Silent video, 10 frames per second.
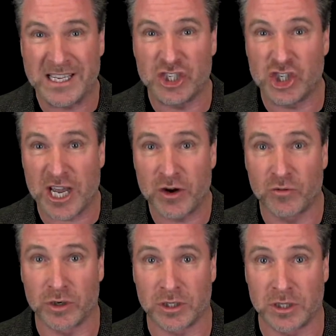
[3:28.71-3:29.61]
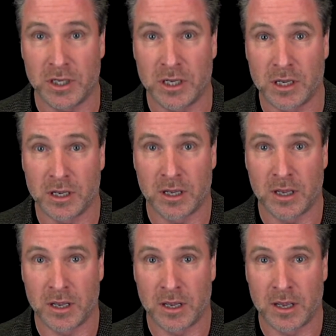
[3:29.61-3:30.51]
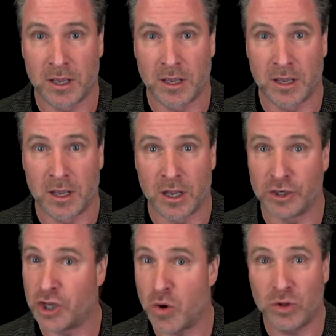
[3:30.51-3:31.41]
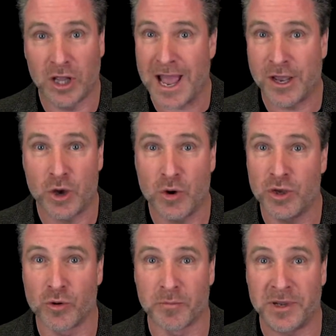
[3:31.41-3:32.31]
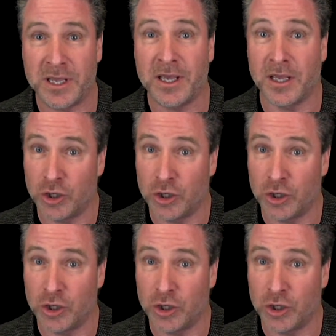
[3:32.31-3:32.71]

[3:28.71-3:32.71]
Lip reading: general don't like who you're being,